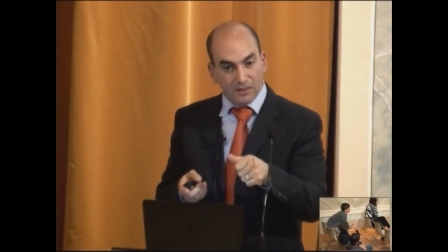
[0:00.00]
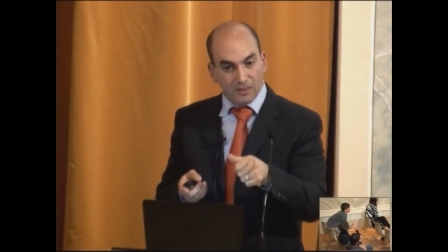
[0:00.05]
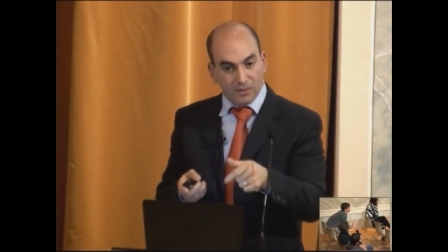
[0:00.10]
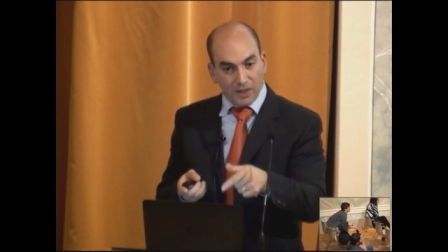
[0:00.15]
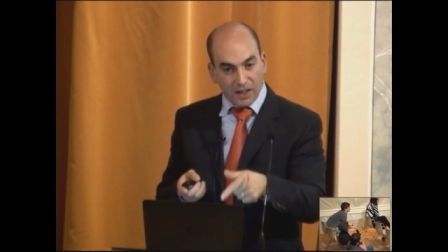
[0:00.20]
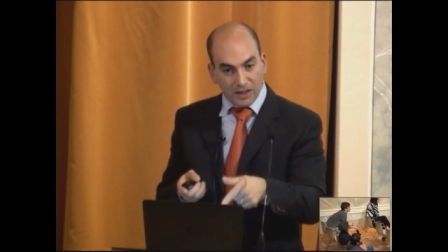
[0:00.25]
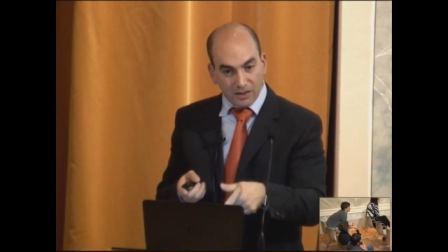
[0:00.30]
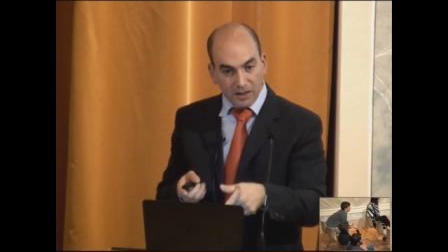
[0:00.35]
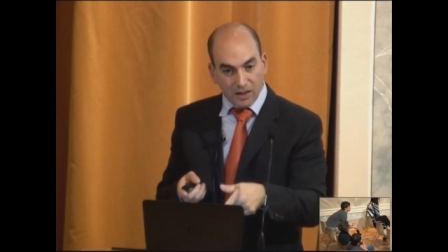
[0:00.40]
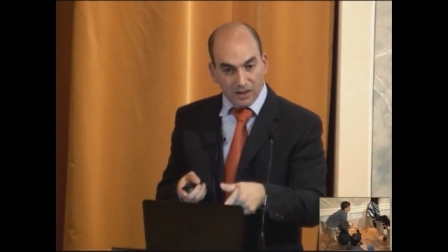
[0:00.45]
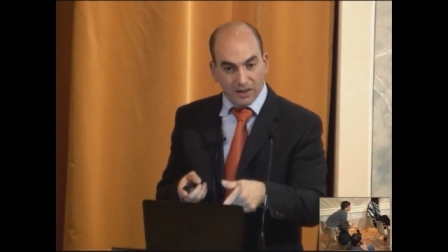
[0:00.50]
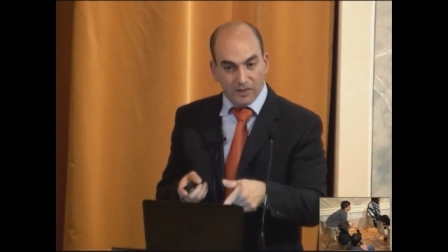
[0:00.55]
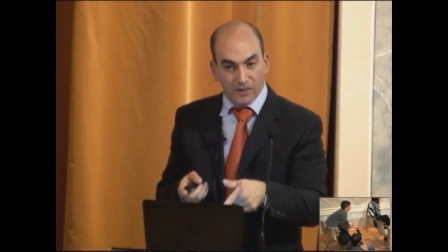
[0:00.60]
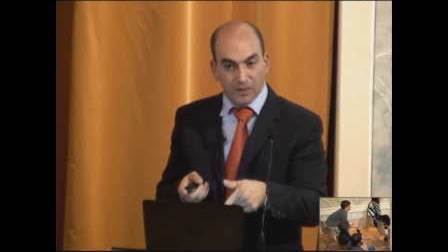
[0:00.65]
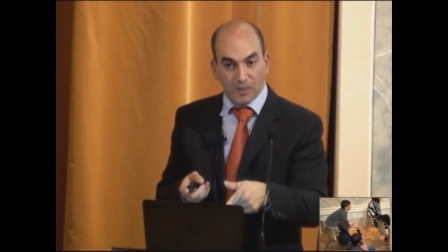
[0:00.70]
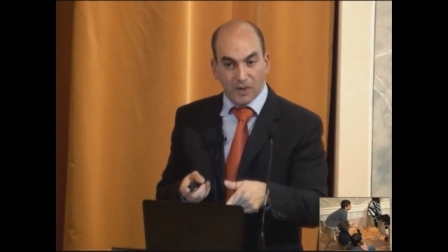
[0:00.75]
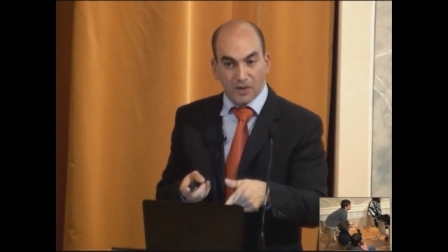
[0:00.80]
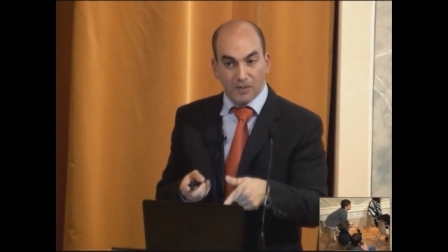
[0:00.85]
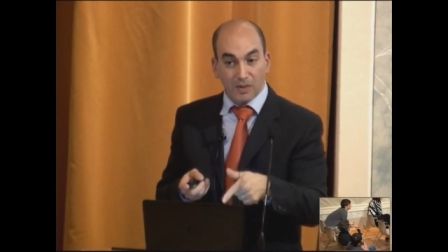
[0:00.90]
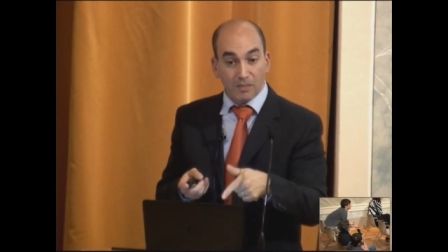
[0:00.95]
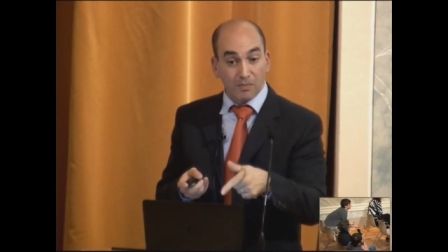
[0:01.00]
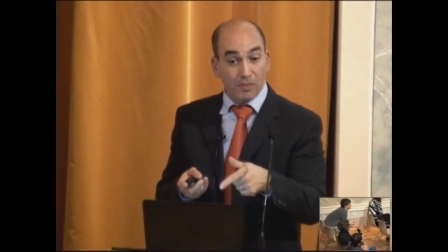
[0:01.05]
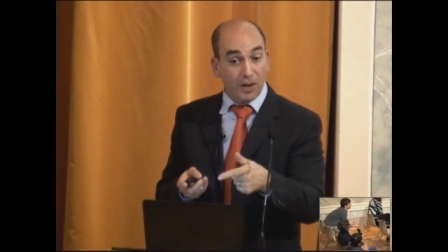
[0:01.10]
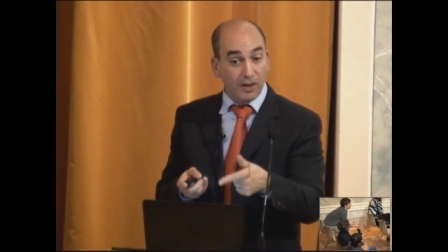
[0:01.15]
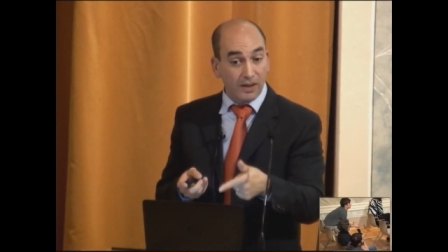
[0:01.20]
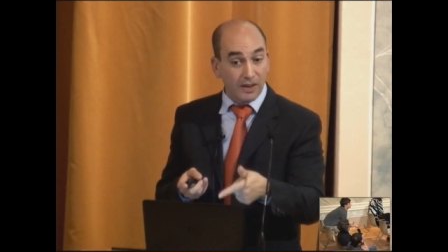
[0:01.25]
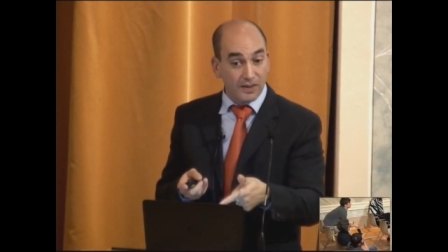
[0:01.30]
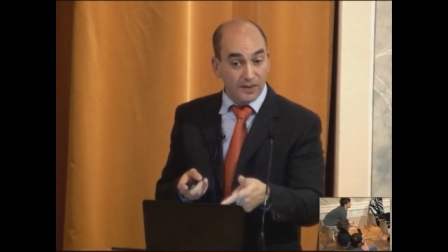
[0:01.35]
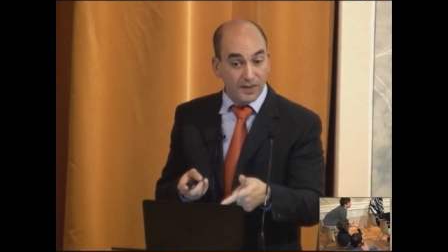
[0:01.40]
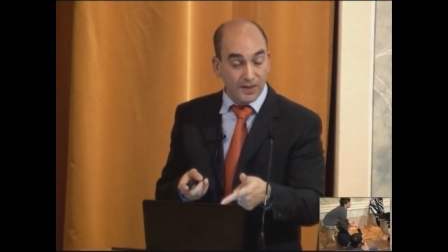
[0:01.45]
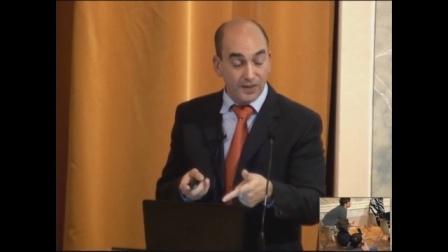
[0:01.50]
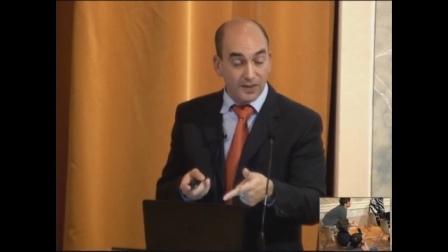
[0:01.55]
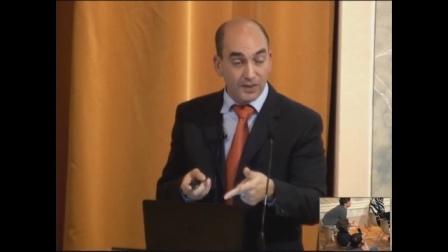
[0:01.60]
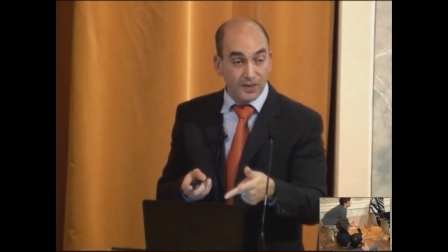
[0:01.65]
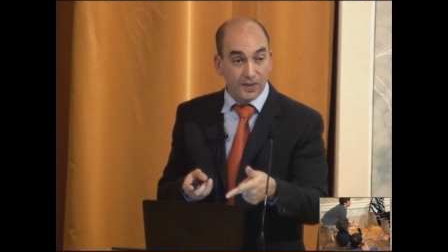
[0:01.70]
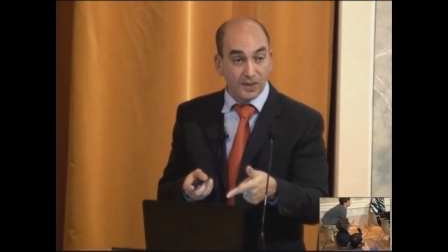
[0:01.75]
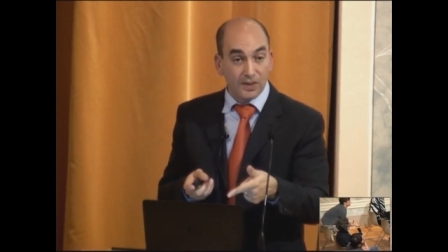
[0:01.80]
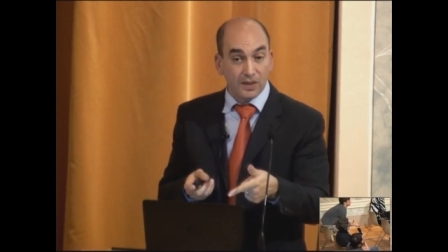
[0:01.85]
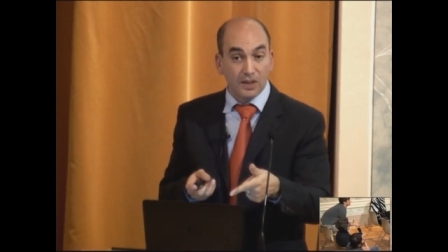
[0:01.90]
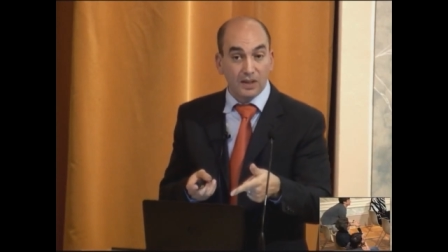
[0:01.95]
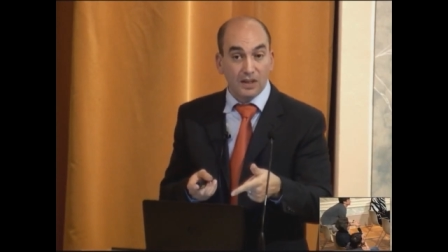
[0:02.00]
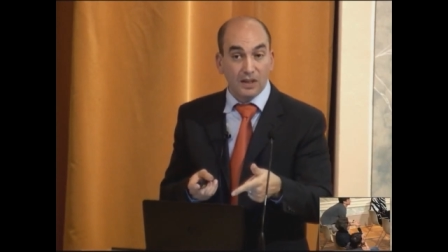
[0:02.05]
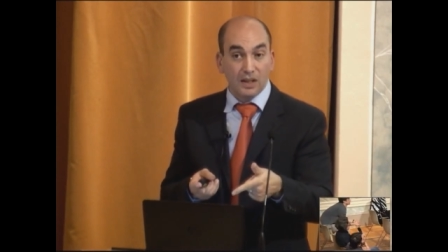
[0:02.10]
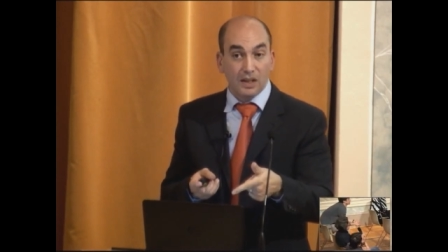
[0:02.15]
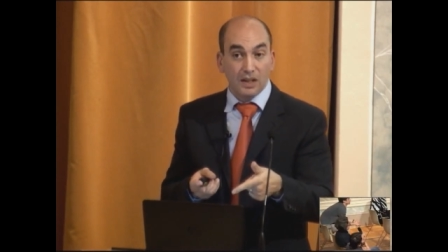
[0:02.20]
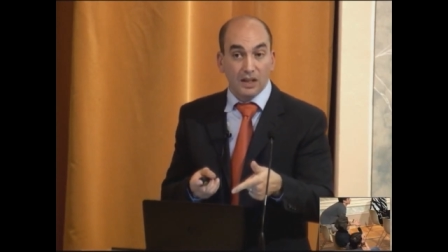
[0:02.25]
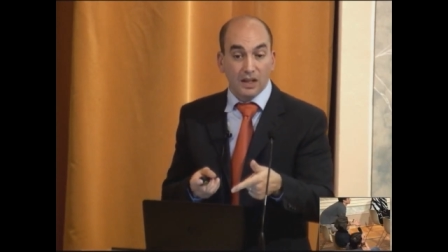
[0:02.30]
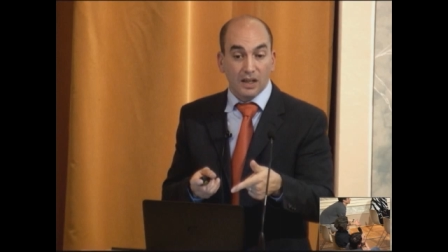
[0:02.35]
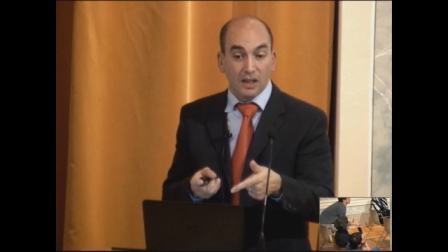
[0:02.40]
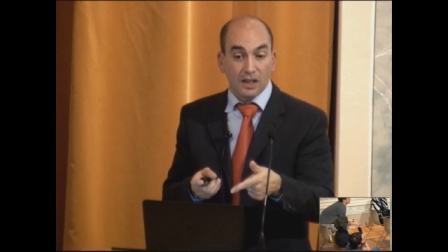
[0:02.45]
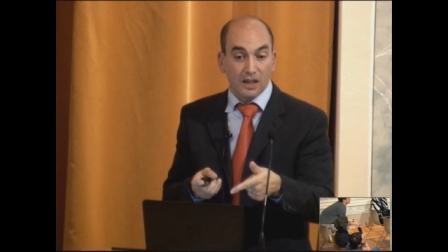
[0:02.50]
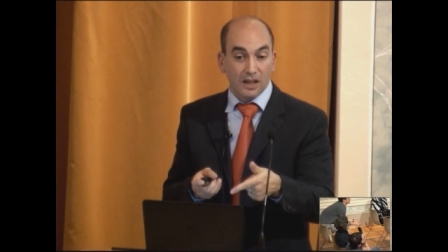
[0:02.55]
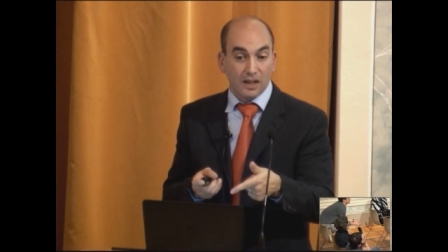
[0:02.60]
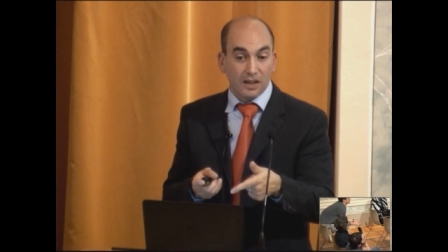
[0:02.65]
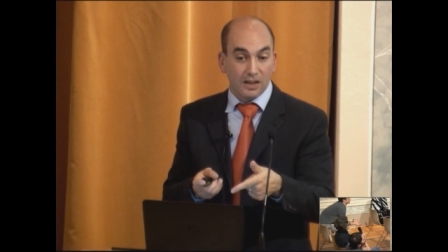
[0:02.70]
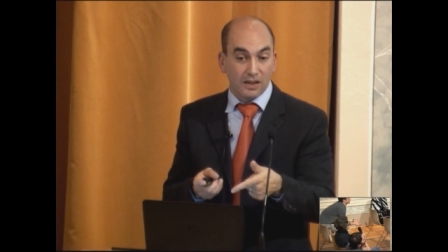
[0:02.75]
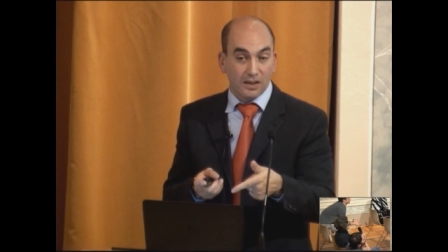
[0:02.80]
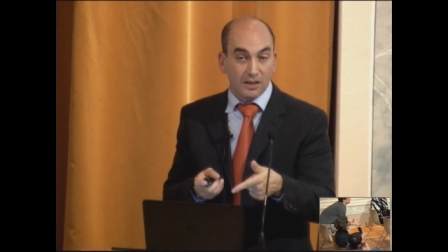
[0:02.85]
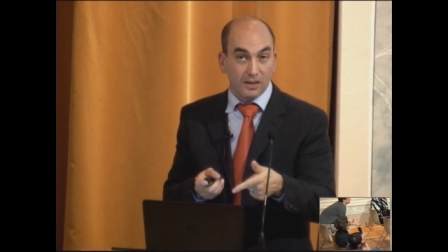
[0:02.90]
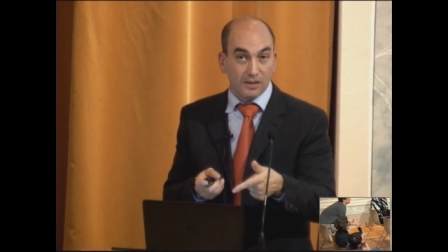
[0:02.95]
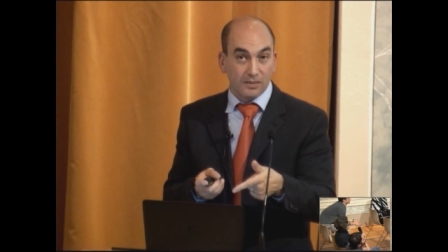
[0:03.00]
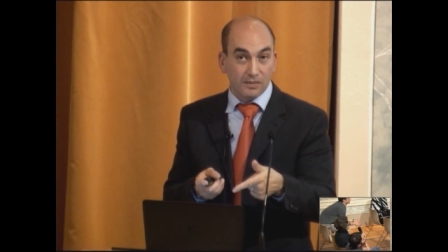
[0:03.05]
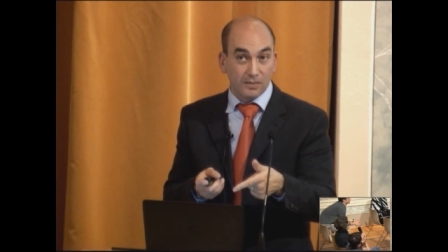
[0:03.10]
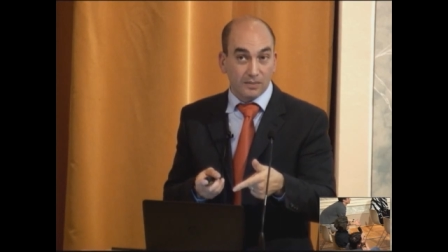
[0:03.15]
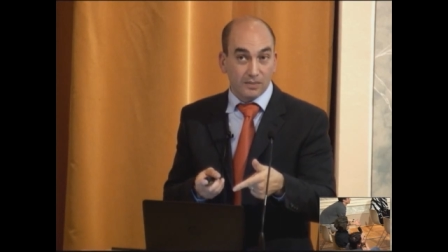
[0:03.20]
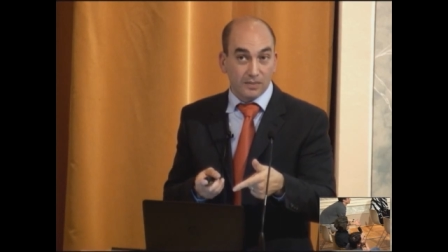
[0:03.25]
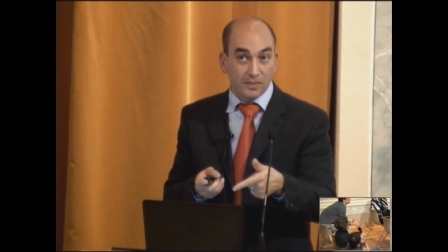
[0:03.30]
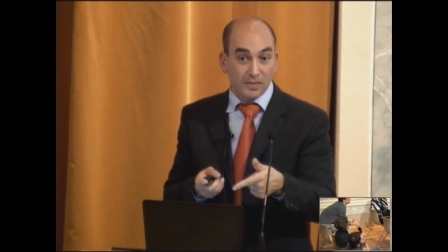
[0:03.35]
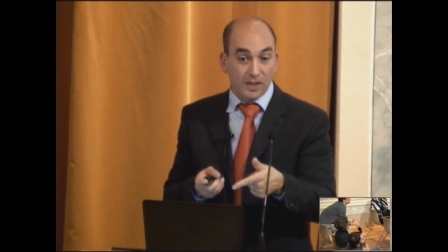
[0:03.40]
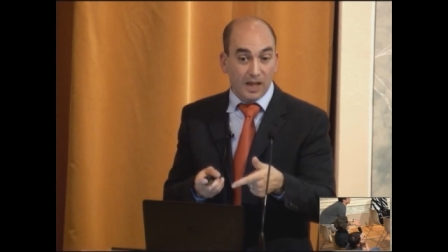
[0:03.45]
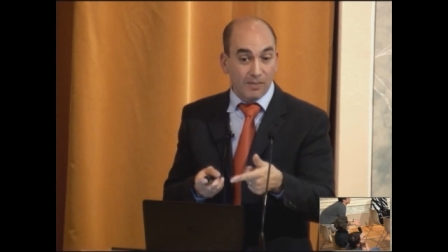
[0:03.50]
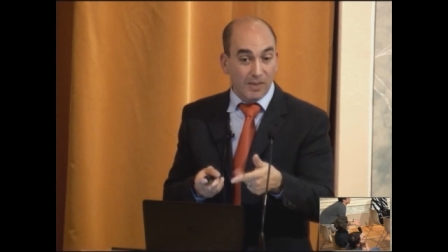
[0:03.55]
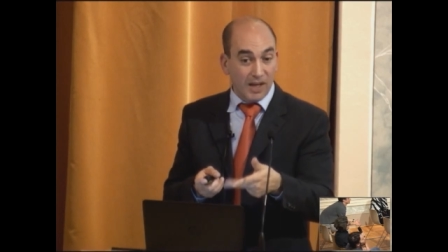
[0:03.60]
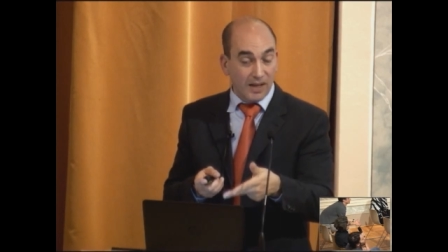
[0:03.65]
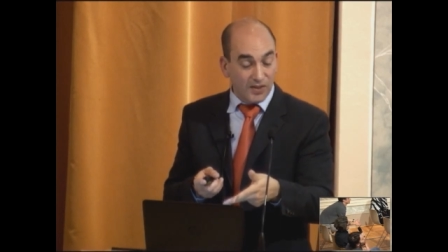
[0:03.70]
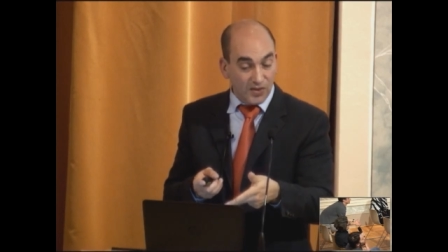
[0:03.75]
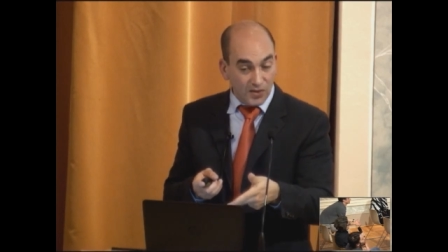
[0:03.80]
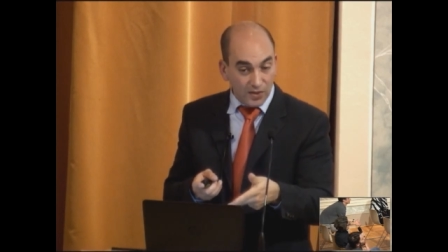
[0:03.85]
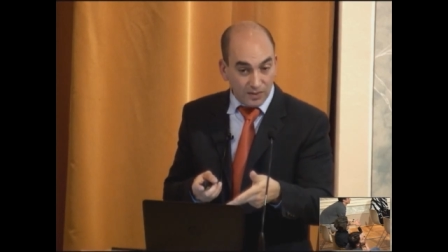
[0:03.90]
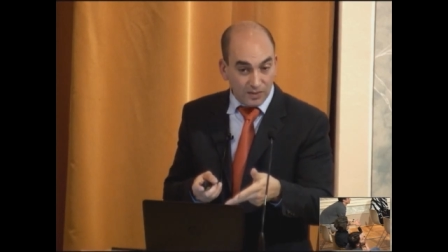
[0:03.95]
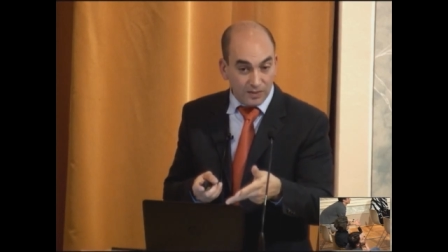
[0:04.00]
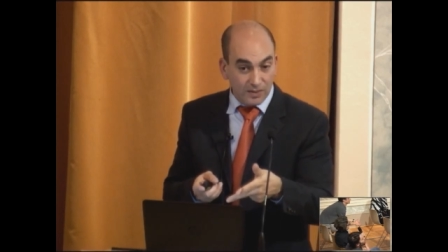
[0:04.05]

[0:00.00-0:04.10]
mild cognitive impairment, Parkinson's, um, MS.